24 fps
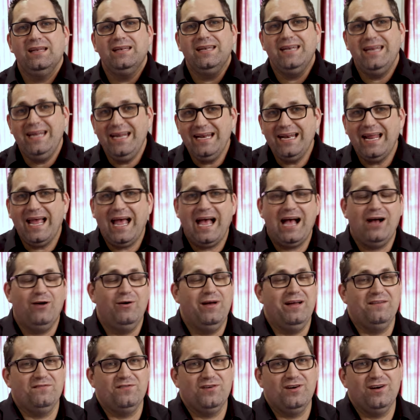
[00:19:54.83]
Nina,
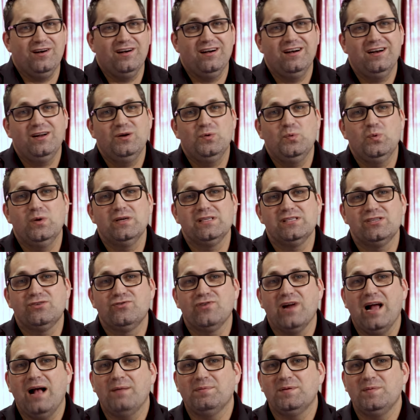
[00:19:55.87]
however, was
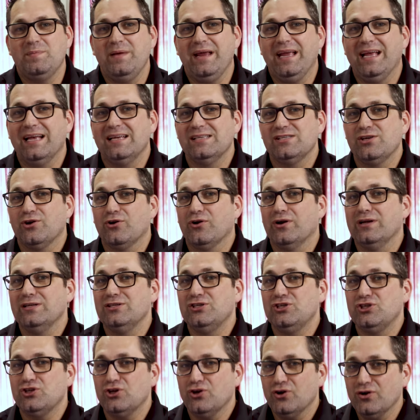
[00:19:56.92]
dropped because her
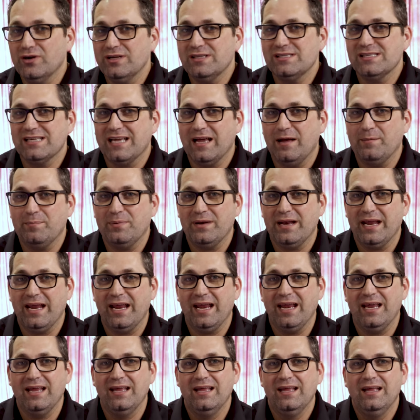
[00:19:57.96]
insurance
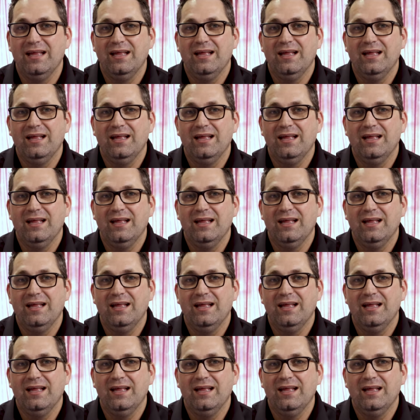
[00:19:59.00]
company